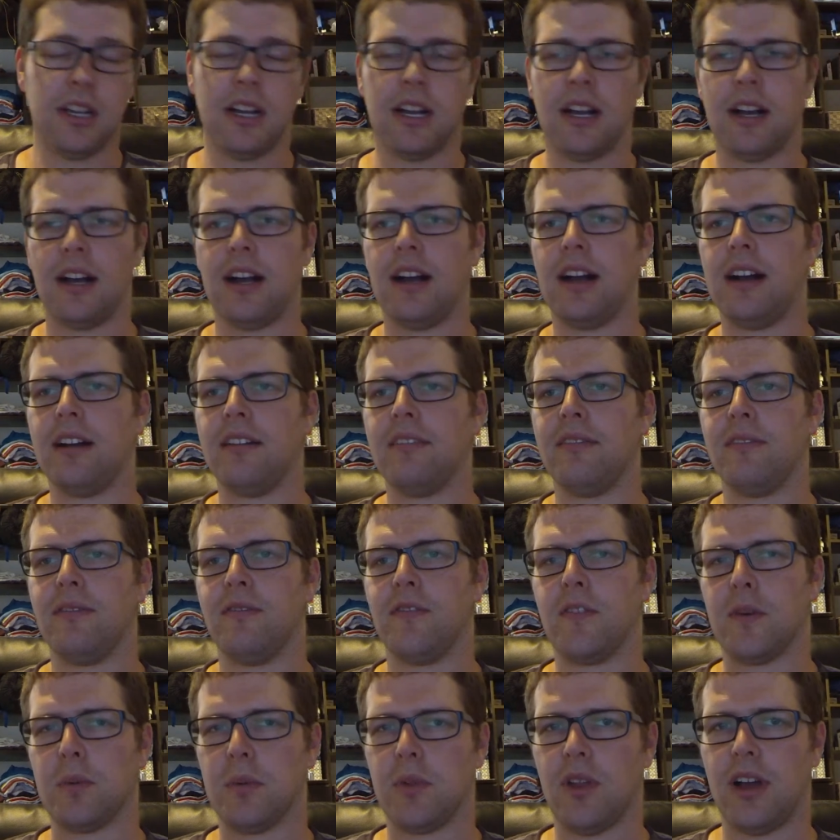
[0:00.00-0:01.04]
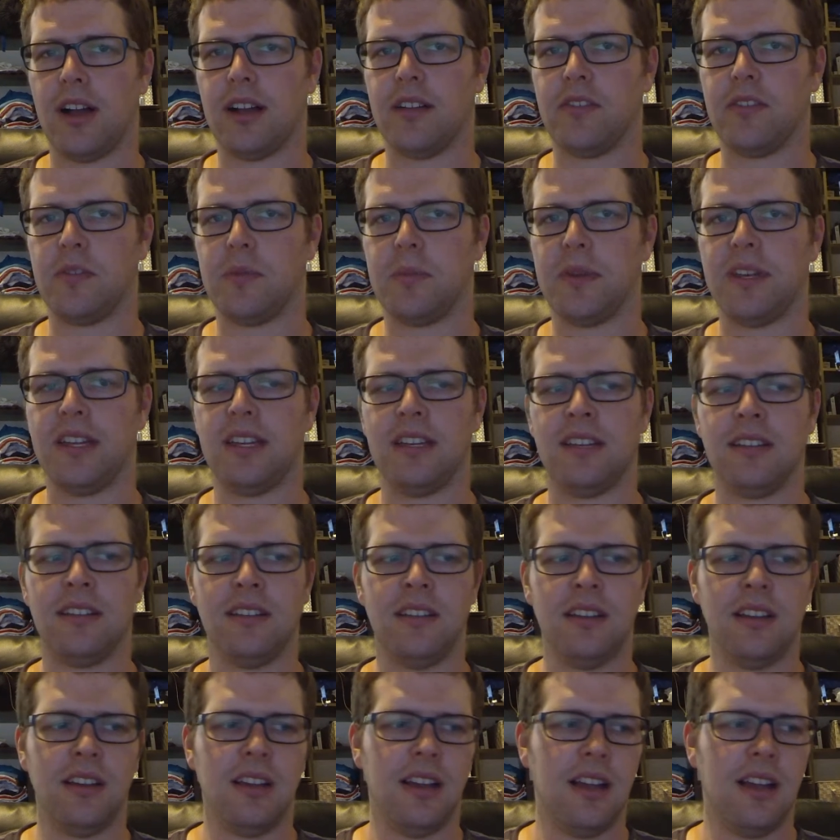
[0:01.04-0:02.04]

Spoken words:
for Blog of Speed.